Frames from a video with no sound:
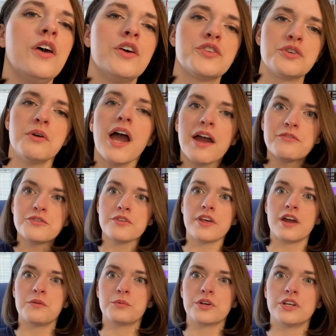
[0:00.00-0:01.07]
So after
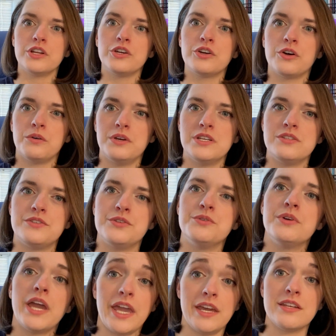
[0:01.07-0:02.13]
that, we're going to go
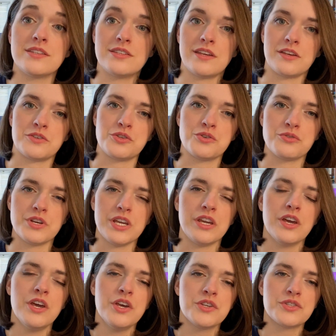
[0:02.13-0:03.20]
into Ancestry.
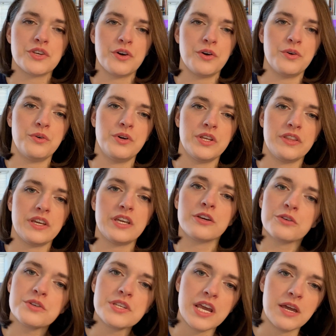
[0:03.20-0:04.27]
So the
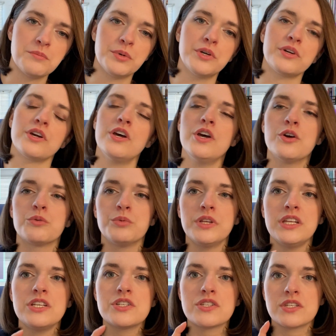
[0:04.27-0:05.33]
Hero's Handbook
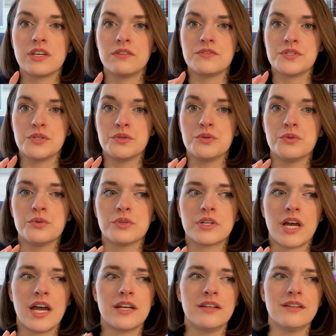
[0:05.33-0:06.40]
really just gives you
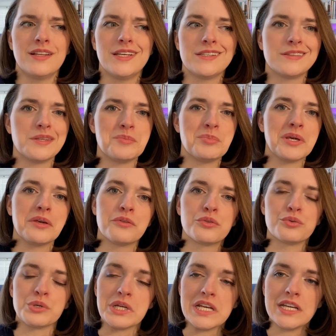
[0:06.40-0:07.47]
kind of like the big
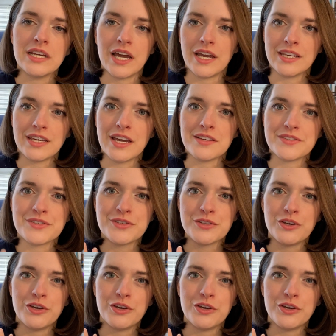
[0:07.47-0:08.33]
three, I guess.